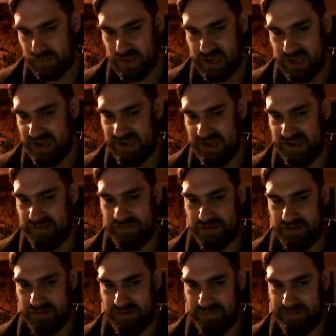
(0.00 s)
and they've
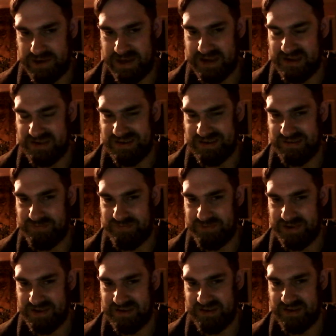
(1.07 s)
got the pages,
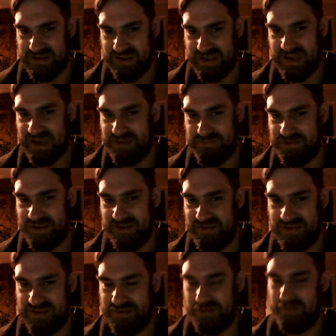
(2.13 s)
but the
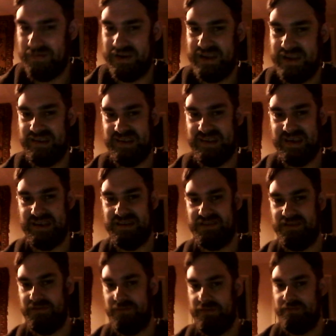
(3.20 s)
episode sort of ends
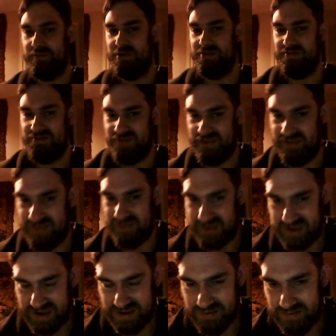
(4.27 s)
actually with Montrose
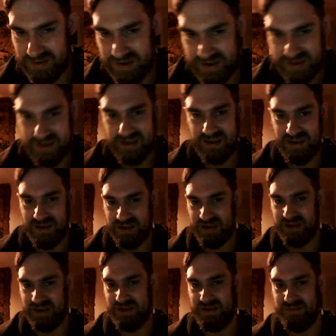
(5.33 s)
killing her.
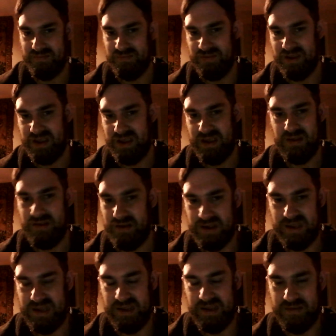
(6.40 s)

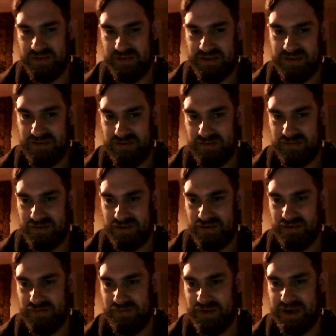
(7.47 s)
Like the other two have
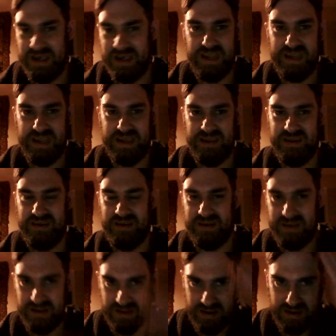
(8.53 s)
gone away,
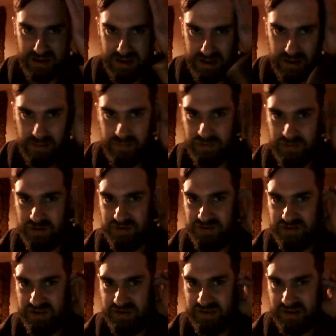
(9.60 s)
and
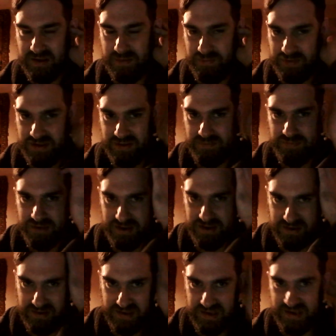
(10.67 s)
Montrose comes up
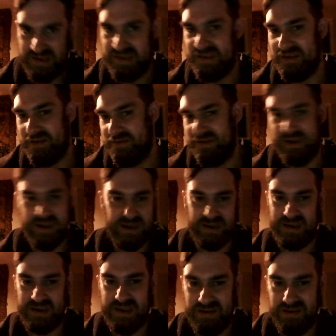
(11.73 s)
behind, says sorry,
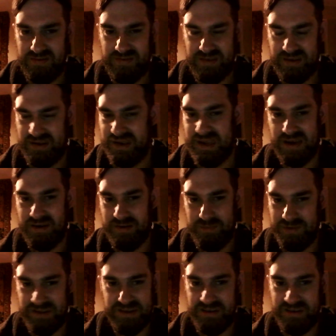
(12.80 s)
and kills her. Now I'm
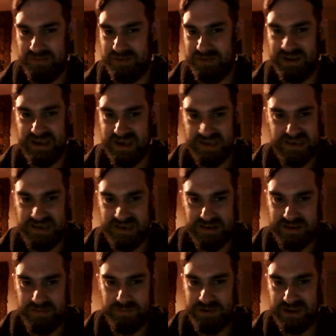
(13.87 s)
assuming that's
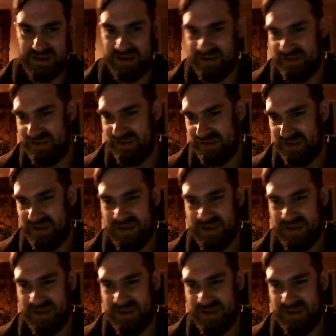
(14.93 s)
just because